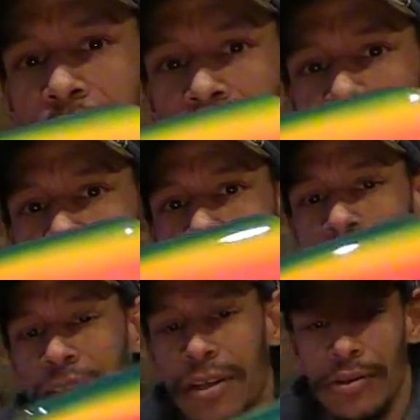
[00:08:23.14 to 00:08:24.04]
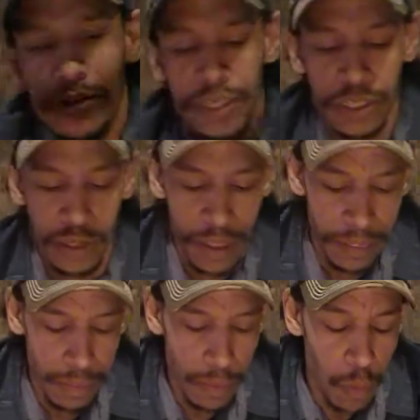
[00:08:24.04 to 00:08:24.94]
Um, he uses
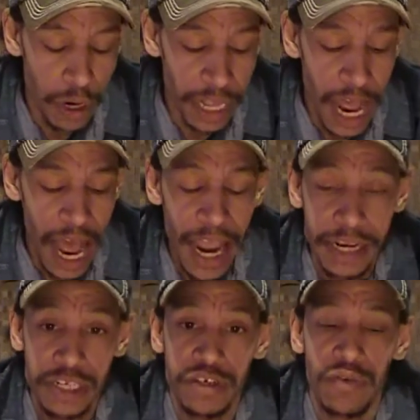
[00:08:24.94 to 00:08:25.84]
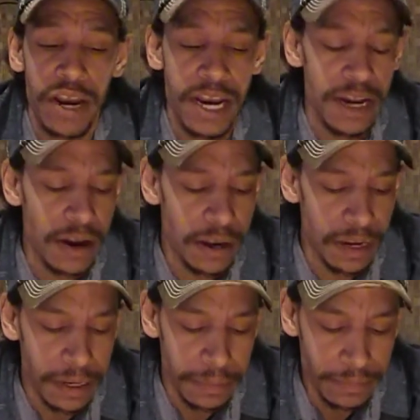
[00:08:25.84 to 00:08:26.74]
one of the highest grade,
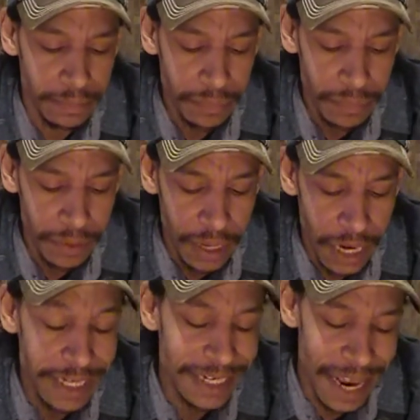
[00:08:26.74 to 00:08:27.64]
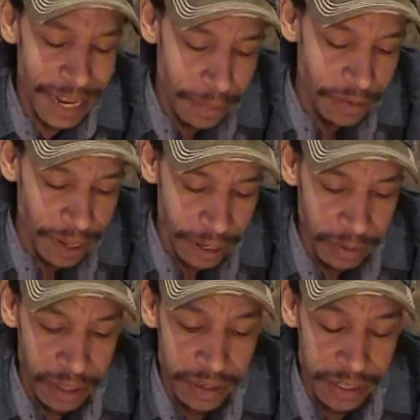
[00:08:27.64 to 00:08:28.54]
um, and this is not him telling me
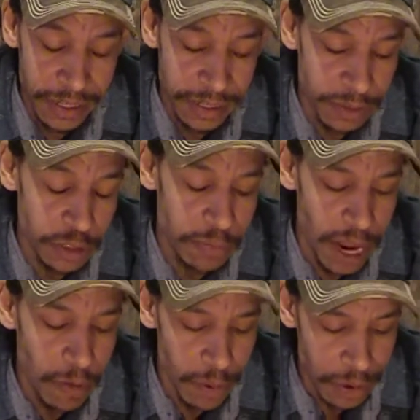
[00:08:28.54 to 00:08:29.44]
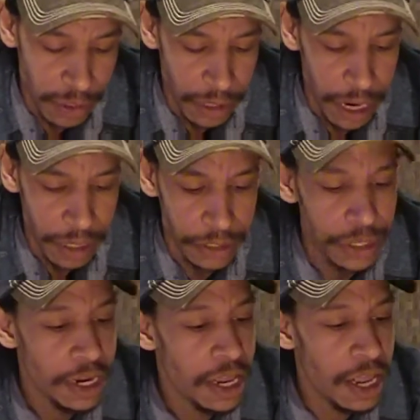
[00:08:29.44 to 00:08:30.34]
this, this is just my own personal knowledge.
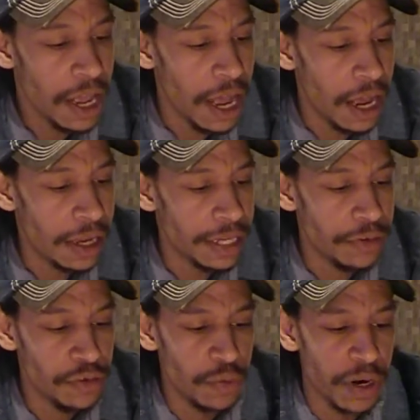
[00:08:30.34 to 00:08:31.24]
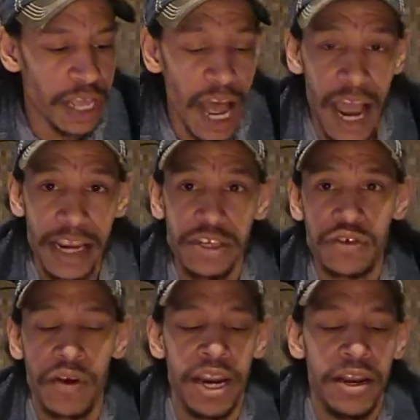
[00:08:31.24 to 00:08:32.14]
Uh, he uses one of the highest
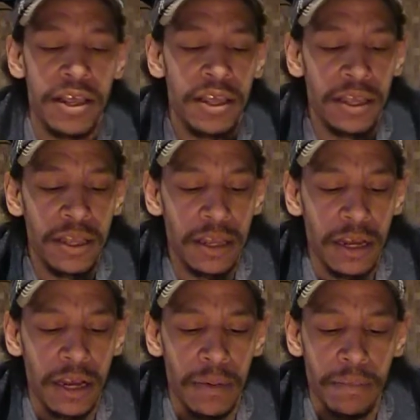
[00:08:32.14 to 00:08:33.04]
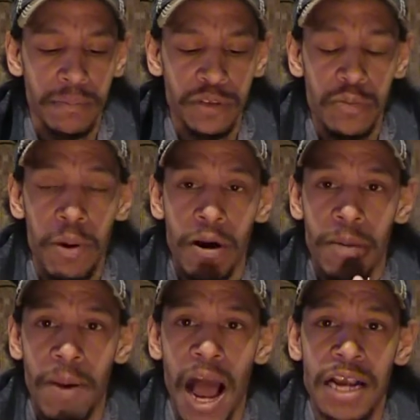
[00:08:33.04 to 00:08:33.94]
grade uh, two-part
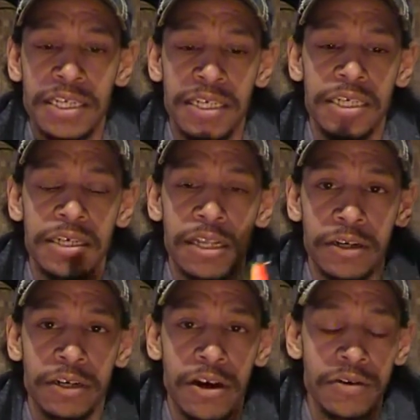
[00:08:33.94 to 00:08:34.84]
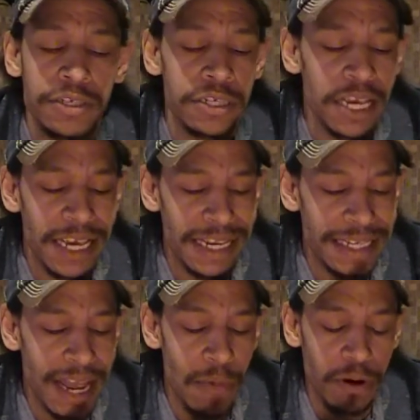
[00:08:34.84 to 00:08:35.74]
epoxy clear coats. He's
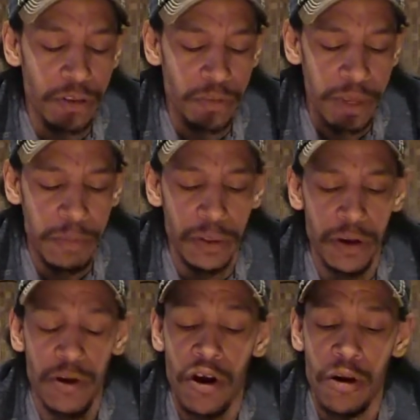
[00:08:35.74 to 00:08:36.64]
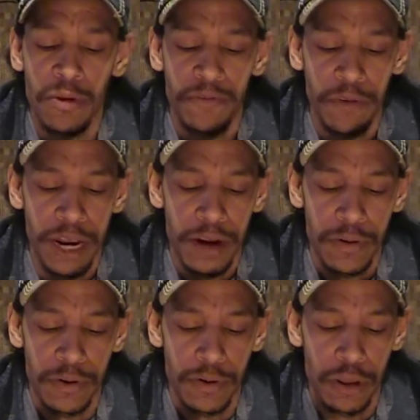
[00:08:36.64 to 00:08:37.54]
not one of those people that go to Harbor Freight
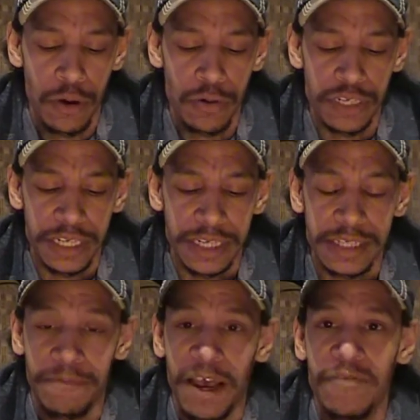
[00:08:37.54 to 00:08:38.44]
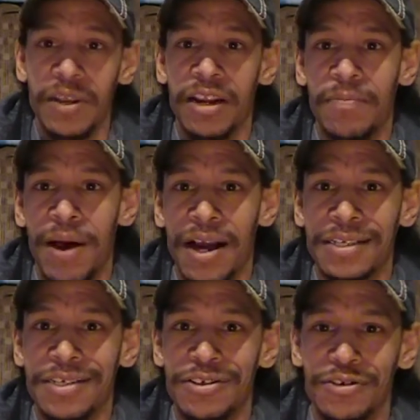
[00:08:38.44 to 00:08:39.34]
or Lowe's and gets the five-minute
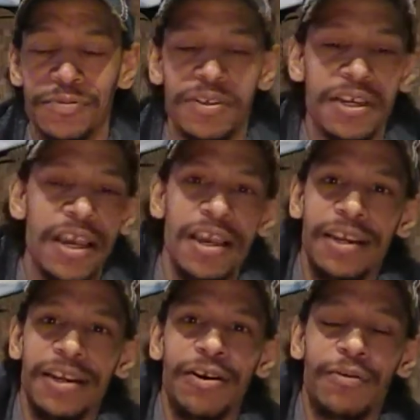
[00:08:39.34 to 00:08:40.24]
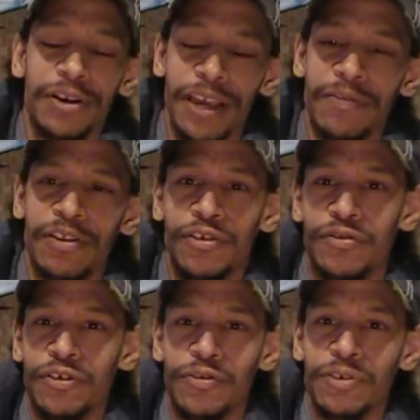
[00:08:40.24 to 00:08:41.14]
epoxy tubes, you know, where you have the two
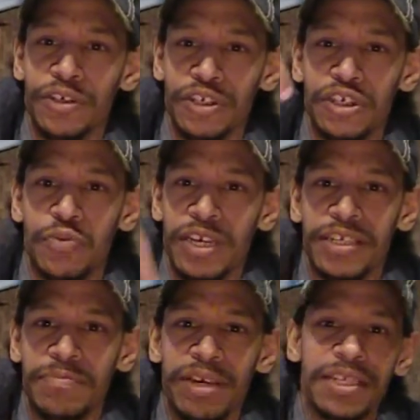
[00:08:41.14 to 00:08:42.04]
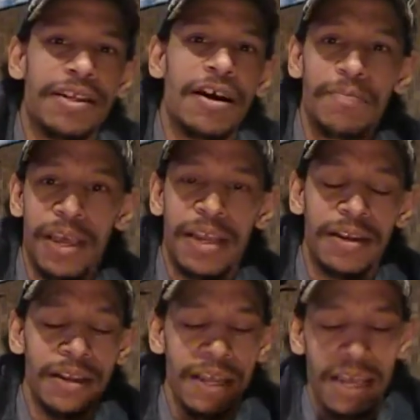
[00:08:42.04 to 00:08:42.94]
tubes and you just squeeze it, mix it up, and,
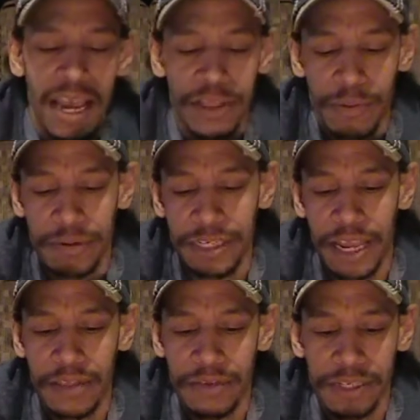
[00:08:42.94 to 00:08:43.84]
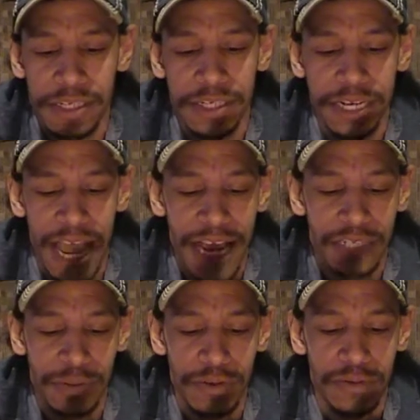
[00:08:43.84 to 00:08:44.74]
and throw it together. This is an
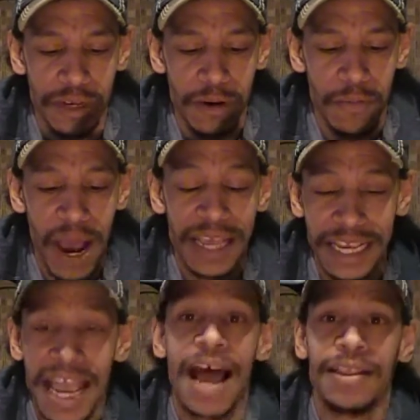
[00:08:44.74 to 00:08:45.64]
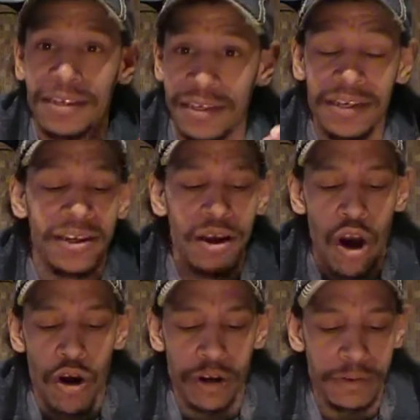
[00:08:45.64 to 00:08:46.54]
actual, you know, by-the-gallon
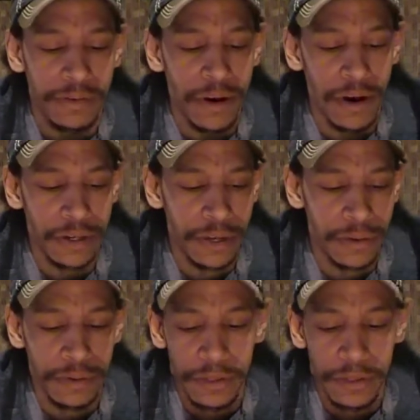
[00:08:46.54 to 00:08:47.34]
hard, hard coat.